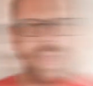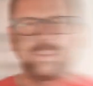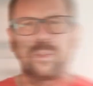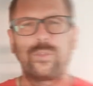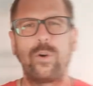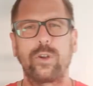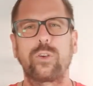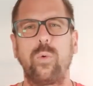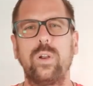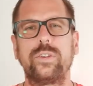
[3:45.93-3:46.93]
And the third
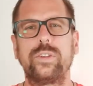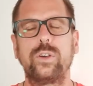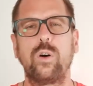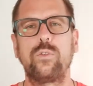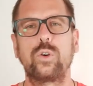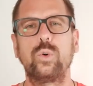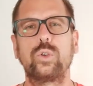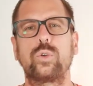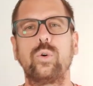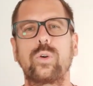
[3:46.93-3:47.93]
quality of a
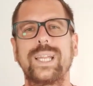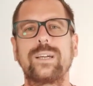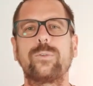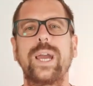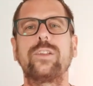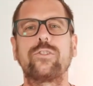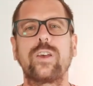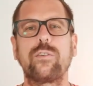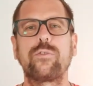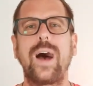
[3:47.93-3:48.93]
good cook and great
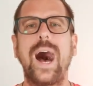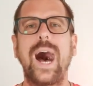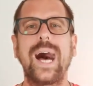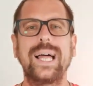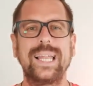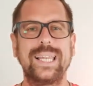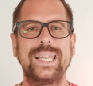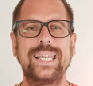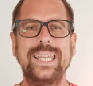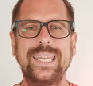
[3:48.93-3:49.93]
chef are
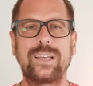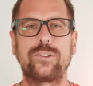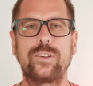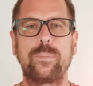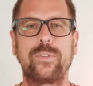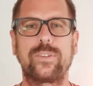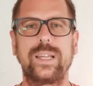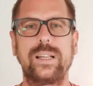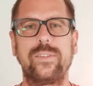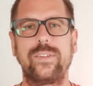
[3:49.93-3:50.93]
leadership
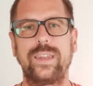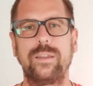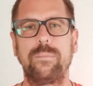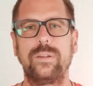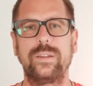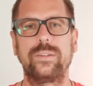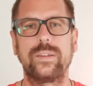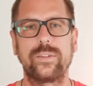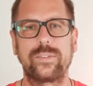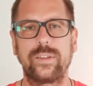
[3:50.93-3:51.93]
skills and
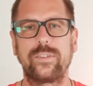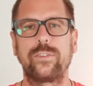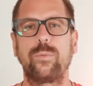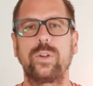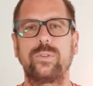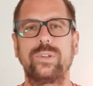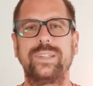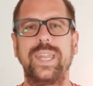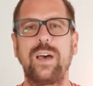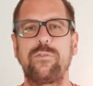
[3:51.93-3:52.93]
abilities. This is what you
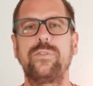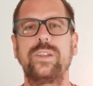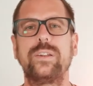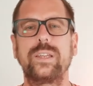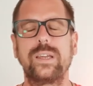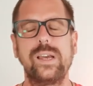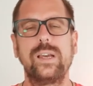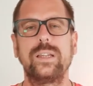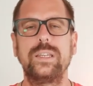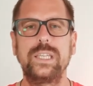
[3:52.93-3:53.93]
definitely
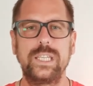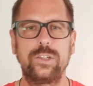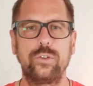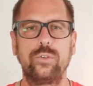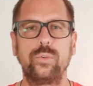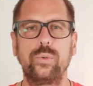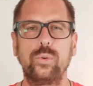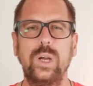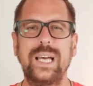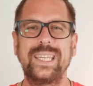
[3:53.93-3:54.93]
need
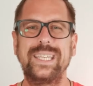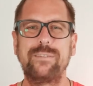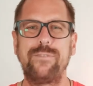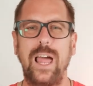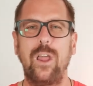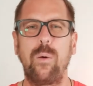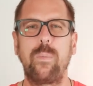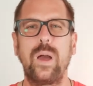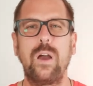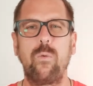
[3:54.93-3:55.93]
to
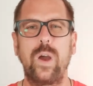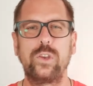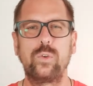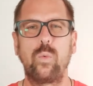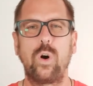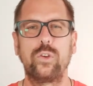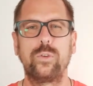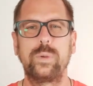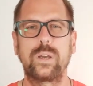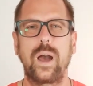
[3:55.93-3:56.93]
develop when you want to
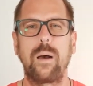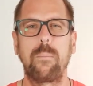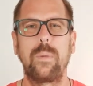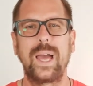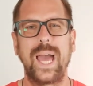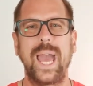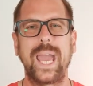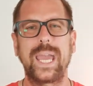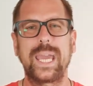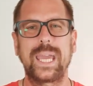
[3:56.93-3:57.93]
become
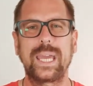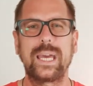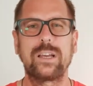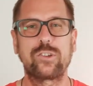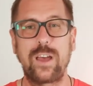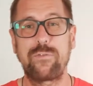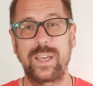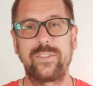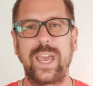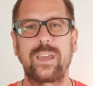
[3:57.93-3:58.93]
a chef,
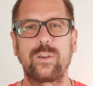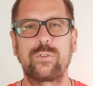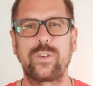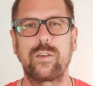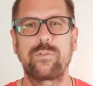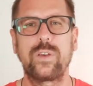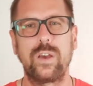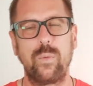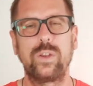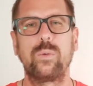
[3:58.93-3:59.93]
executive chef,
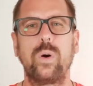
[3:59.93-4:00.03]
when you